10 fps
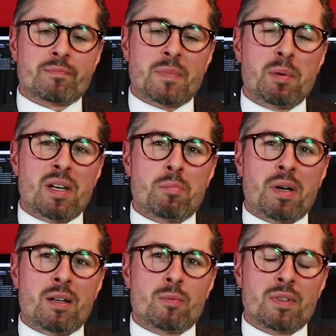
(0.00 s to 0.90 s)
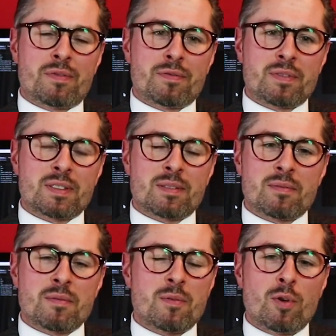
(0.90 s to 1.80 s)
Maybe I buy it if
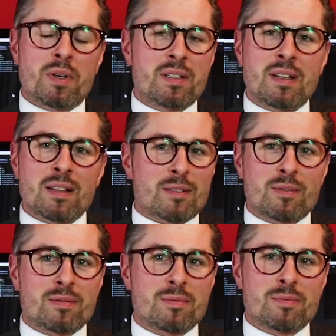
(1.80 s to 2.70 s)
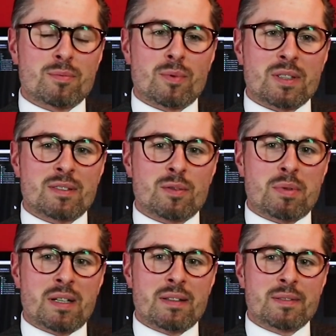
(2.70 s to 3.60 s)
nobody else wants to
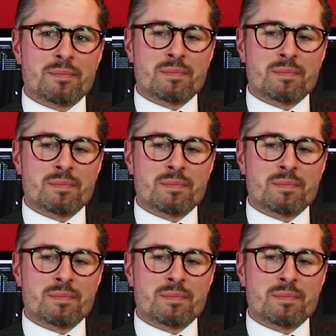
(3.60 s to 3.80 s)
buy it.